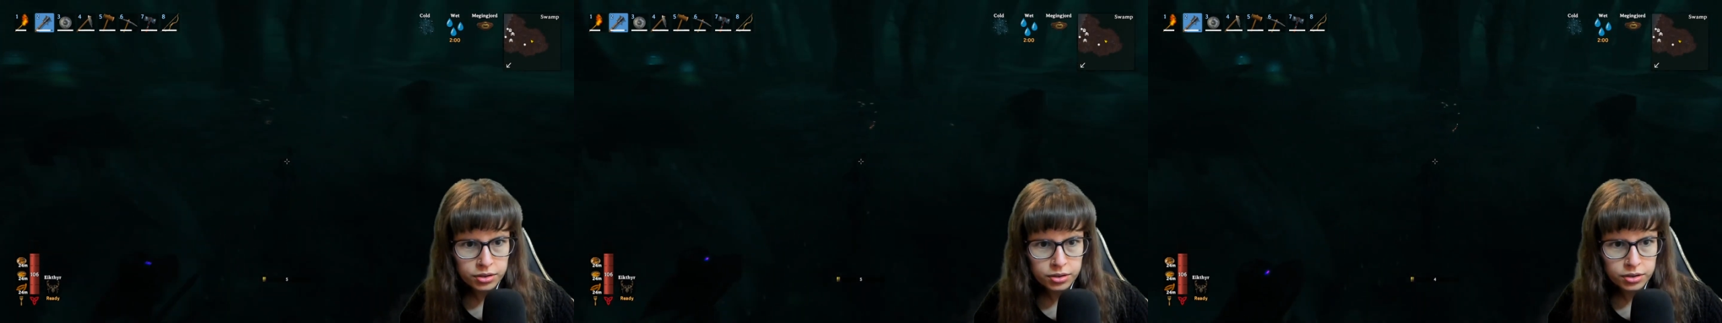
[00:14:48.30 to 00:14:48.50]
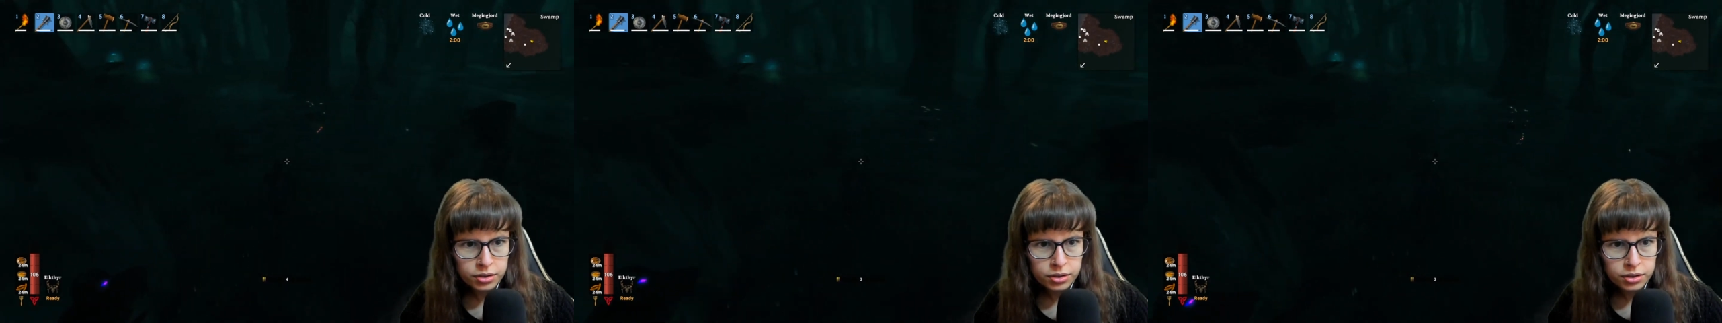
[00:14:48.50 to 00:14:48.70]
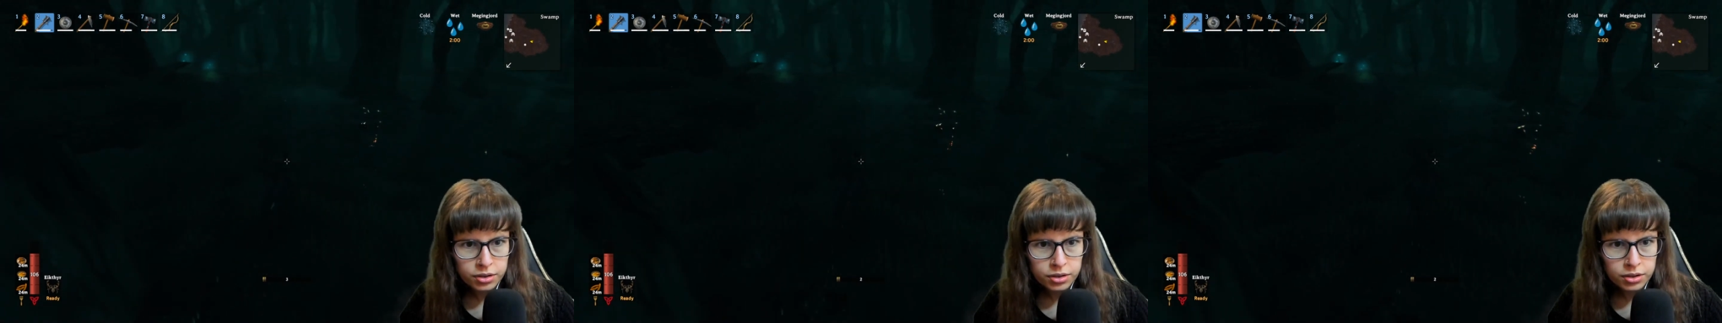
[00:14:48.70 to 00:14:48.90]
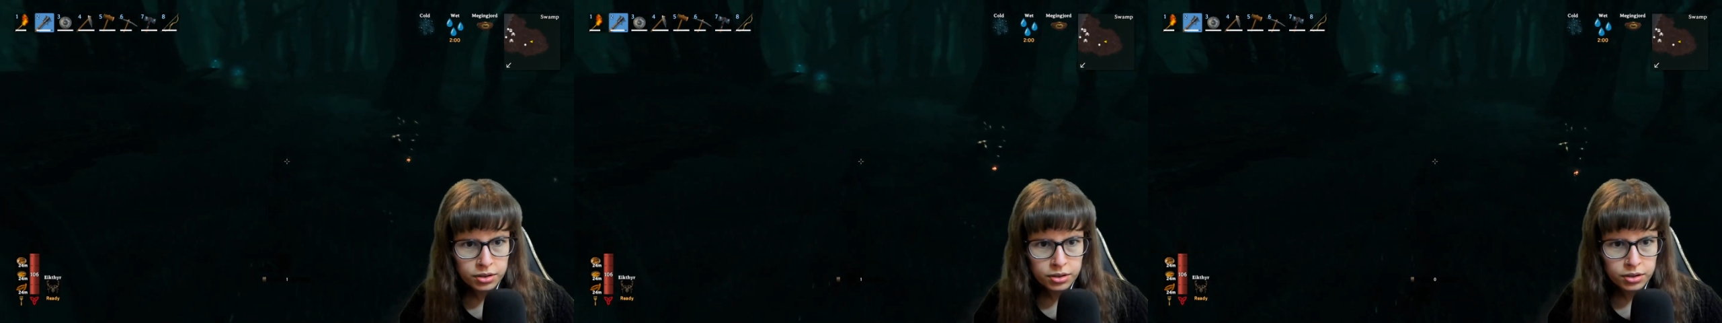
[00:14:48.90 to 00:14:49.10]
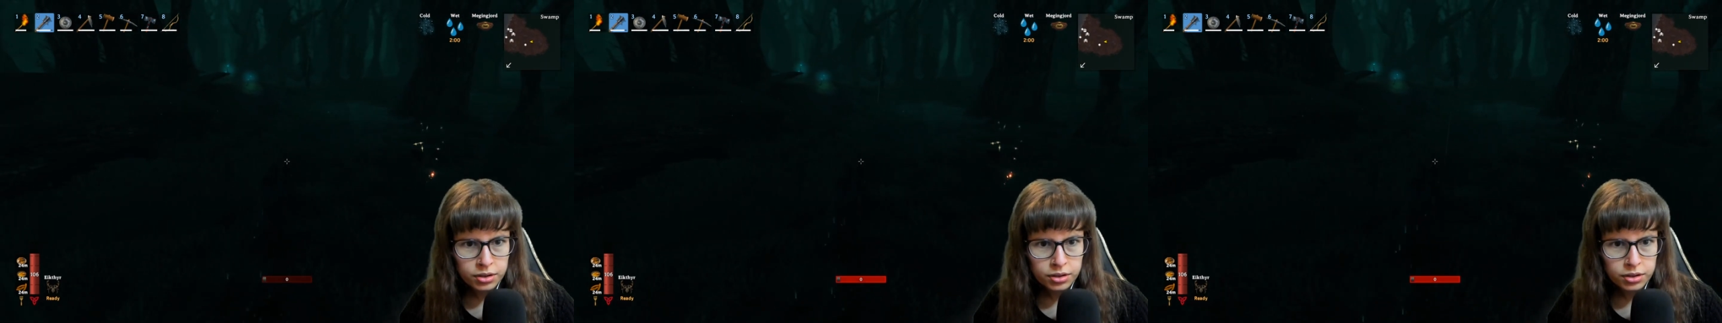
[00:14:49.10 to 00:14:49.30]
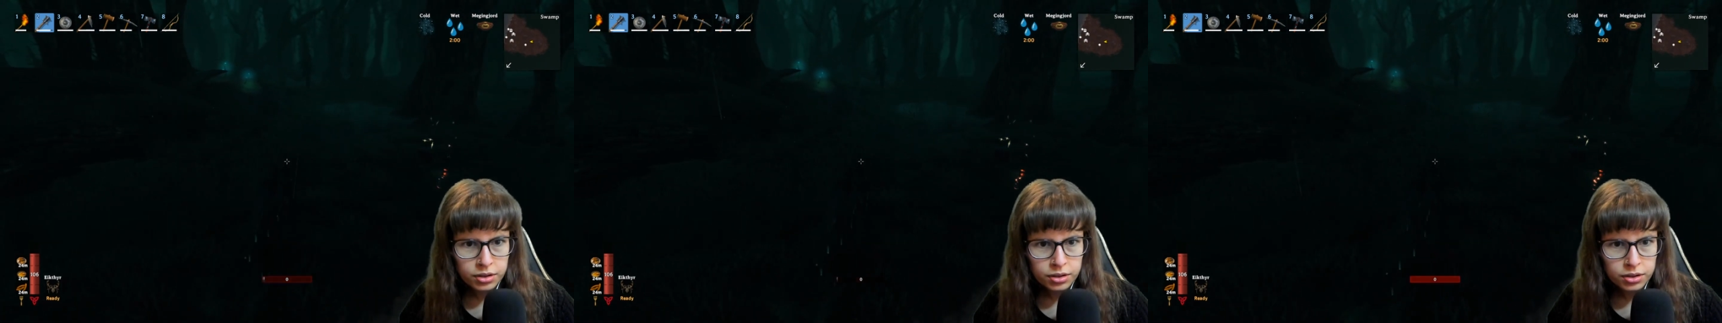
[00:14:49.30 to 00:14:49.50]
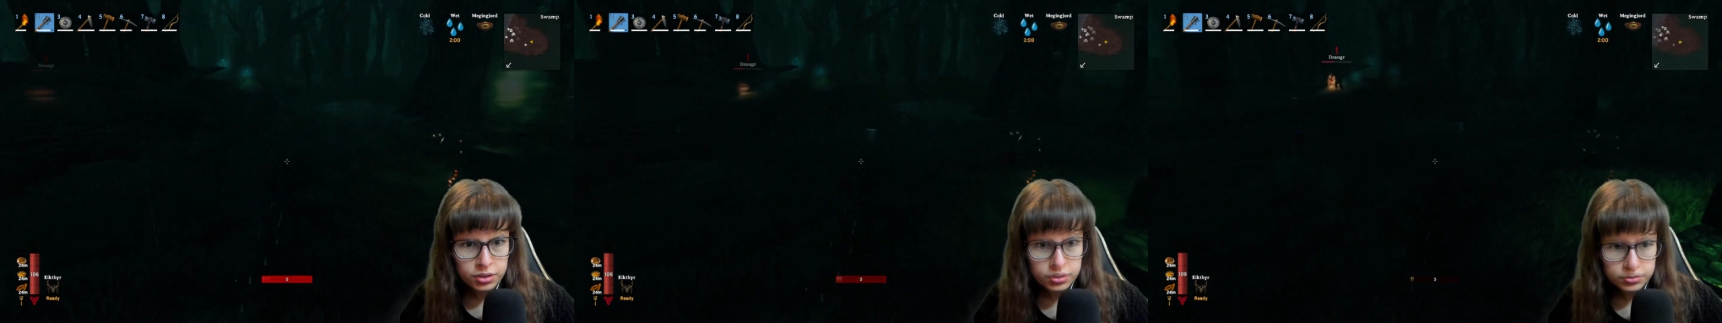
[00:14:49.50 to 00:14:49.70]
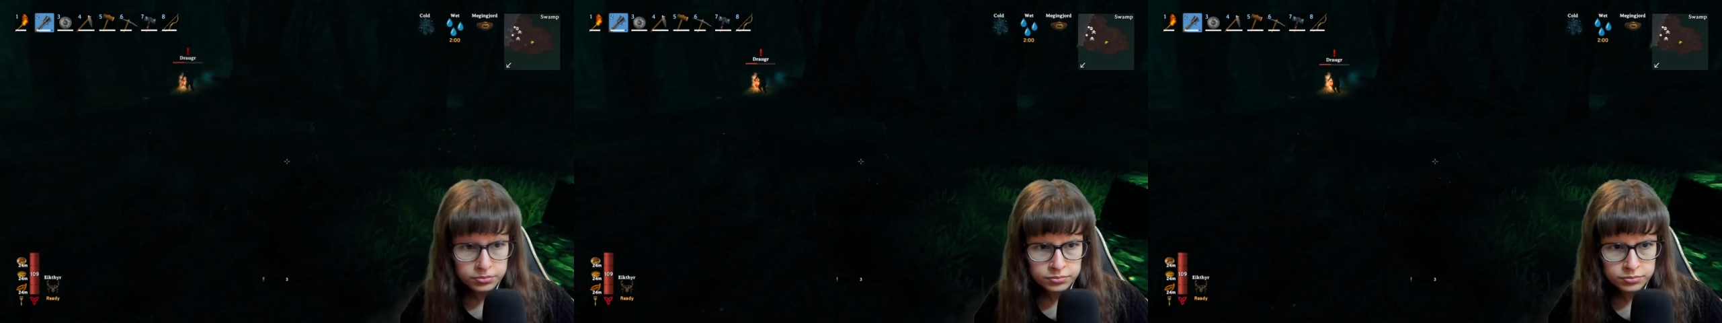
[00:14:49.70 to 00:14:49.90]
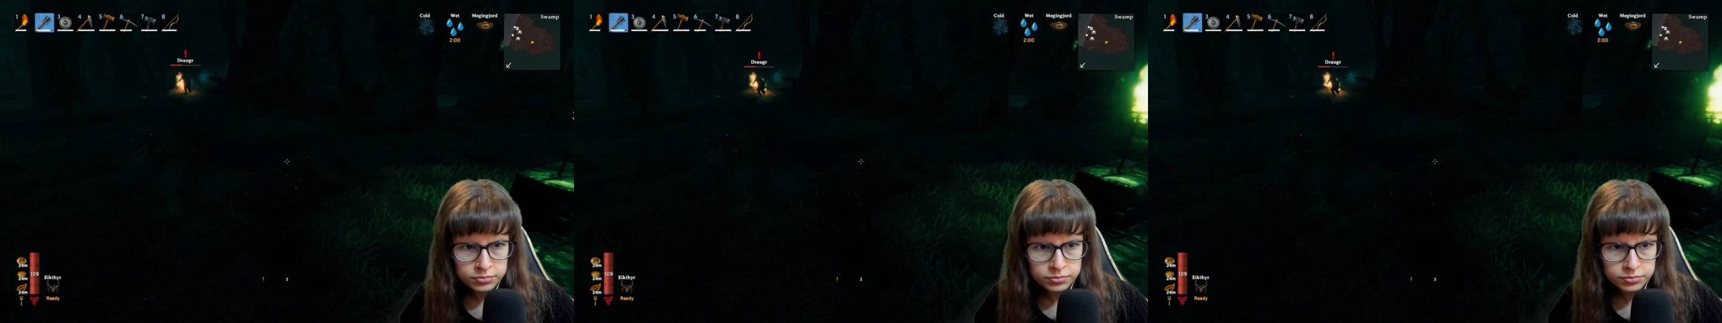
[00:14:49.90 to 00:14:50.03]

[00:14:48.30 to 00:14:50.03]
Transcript: Nothing is said.